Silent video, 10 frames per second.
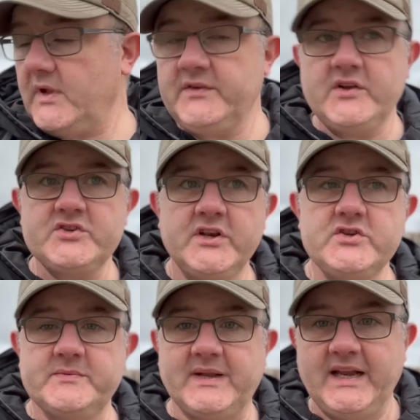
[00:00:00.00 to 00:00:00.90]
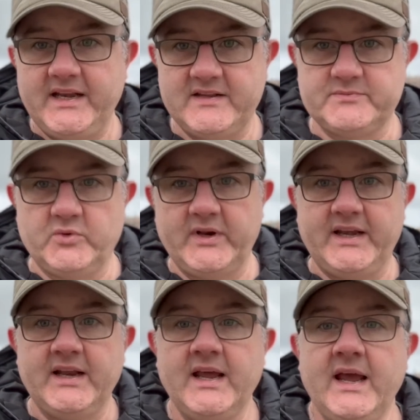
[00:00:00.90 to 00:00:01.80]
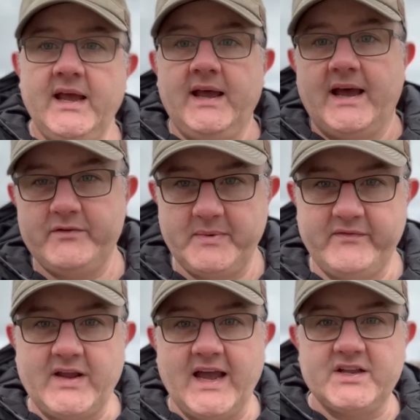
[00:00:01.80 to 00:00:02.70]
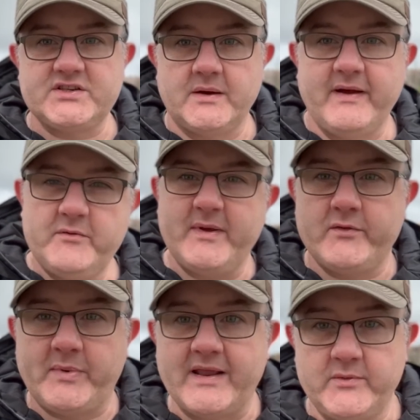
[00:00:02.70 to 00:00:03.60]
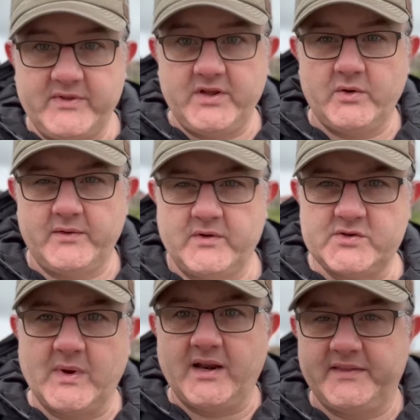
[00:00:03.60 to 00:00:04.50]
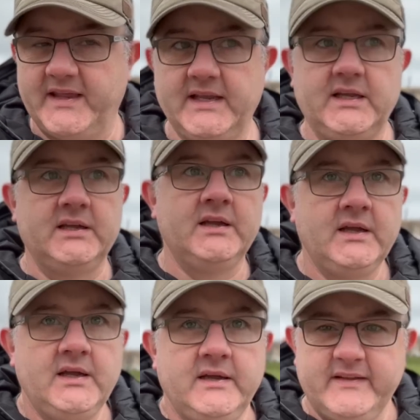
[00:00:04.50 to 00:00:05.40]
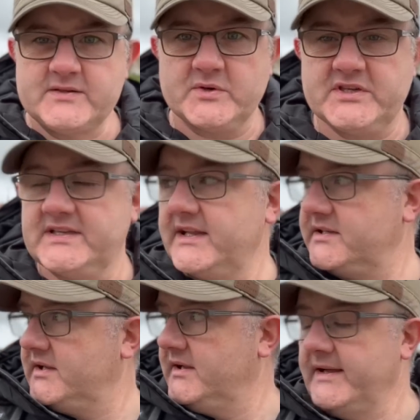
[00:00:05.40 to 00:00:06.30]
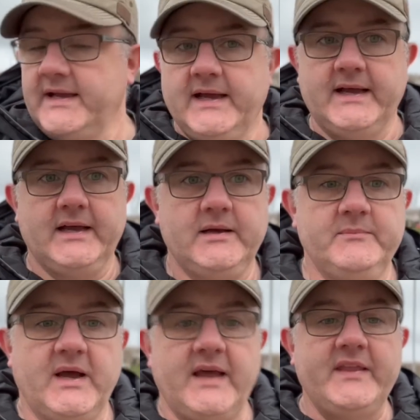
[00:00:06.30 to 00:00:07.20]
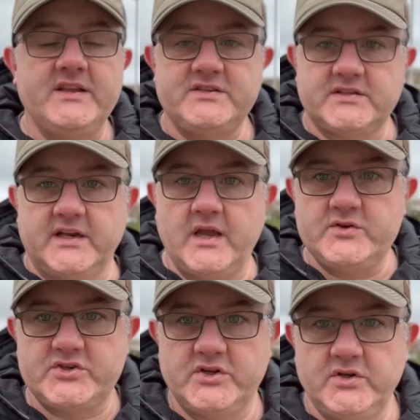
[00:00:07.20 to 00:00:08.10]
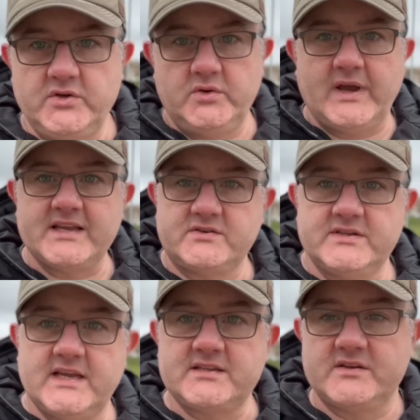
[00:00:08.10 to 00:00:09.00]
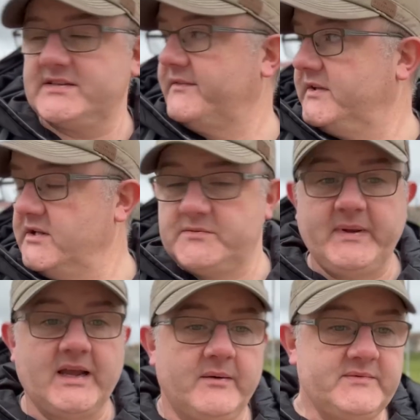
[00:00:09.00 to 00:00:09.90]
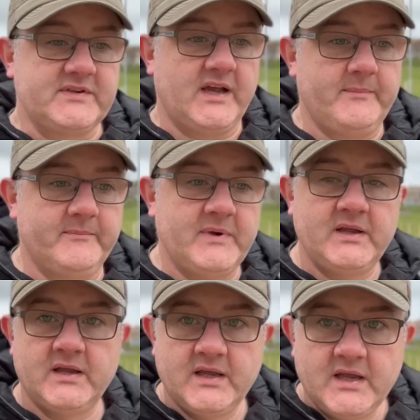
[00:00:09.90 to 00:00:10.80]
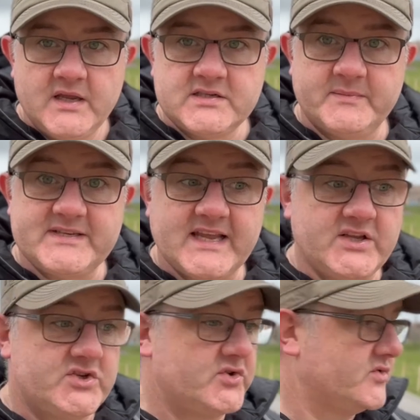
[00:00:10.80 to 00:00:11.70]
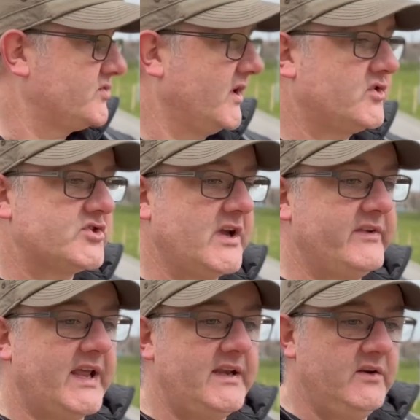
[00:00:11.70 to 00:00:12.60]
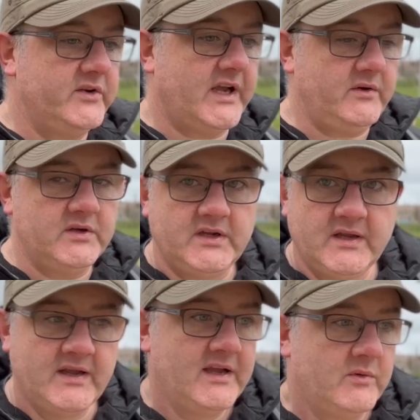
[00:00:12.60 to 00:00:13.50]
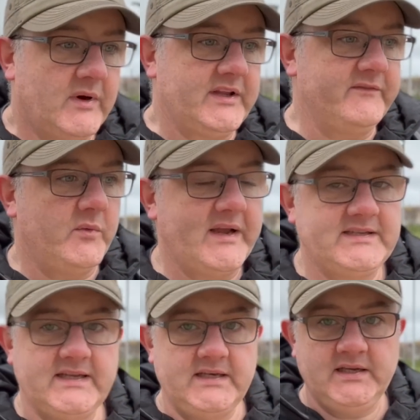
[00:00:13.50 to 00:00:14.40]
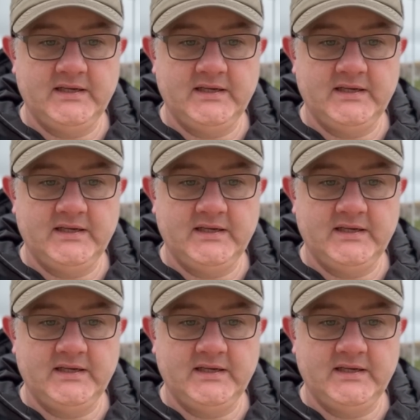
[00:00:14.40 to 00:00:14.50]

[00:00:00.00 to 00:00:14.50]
So she's gonna do some cleaning this morning, have a bit of a catch up, have a bit of a blender with you as well, I think. That's what she said. And then she's going to go to Asda and Tesco this afternoon to pick up some essentials. So I cross over then, on you go. Well done for waiting.